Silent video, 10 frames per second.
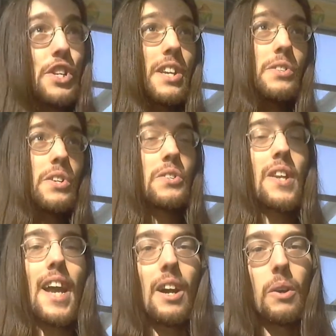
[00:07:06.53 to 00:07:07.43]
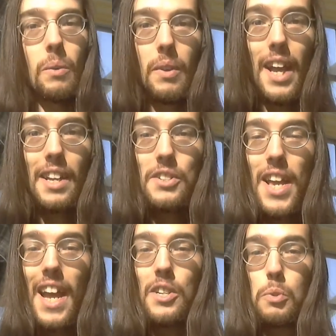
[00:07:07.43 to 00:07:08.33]
Jesus now. And
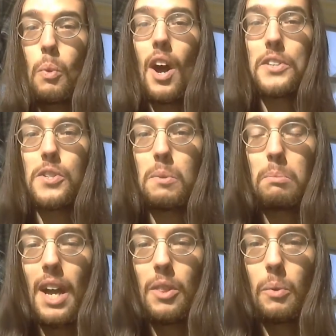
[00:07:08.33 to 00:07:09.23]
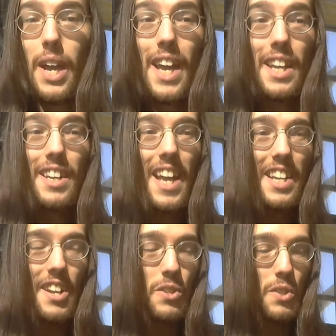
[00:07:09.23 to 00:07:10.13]
Tex Watson, by the way,
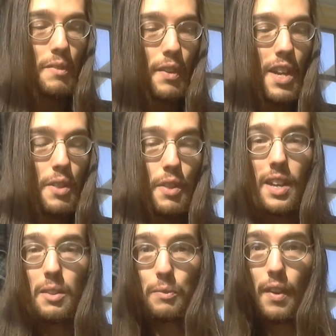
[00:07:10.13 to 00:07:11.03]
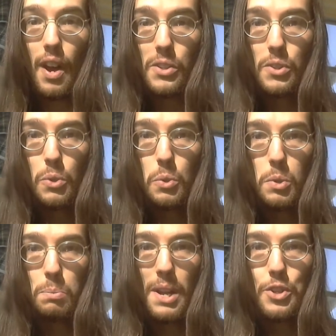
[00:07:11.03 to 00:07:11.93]
and here's the funny thing. Fox News
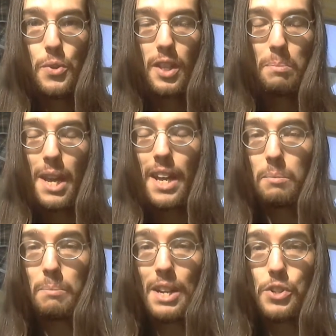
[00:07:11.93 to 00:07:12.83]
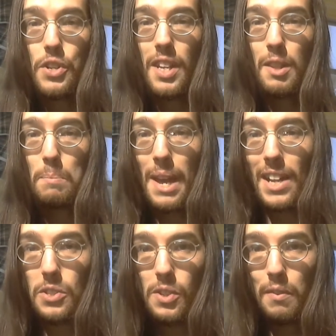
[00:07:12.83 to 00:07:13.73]
was mentioning the
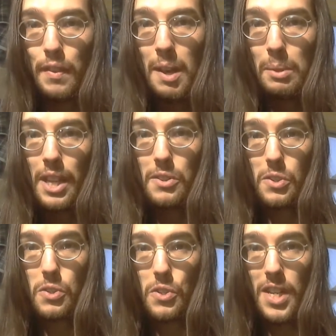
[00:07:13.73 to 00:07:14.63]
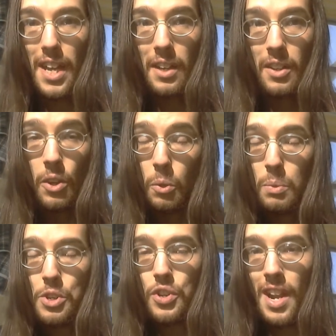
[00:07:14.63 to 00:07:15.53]
Manson family as a satanic cult,
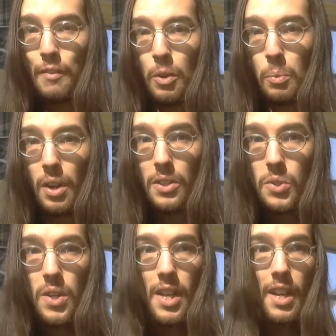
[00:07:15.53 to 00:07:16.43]
which it never was.